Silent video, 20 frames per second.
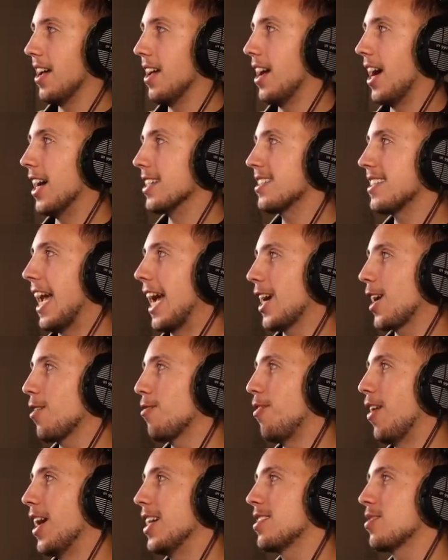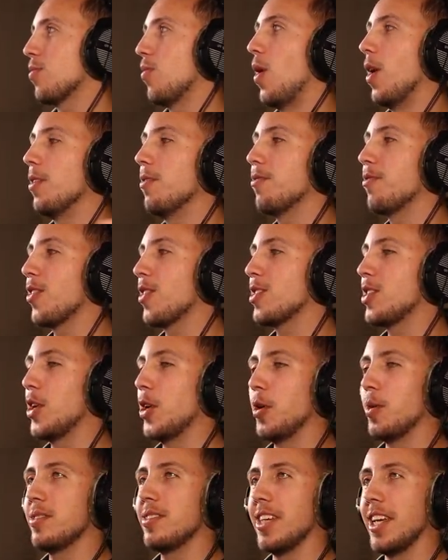A sacrifice, one for
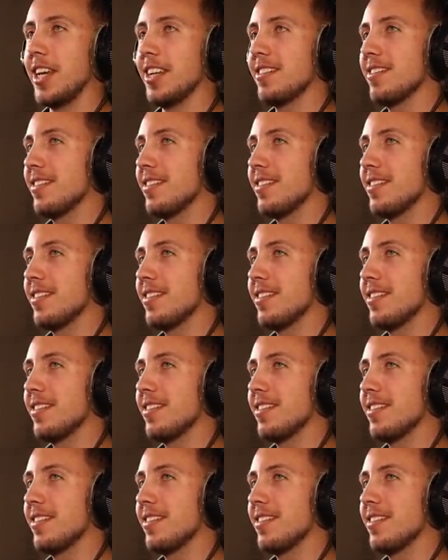two. See,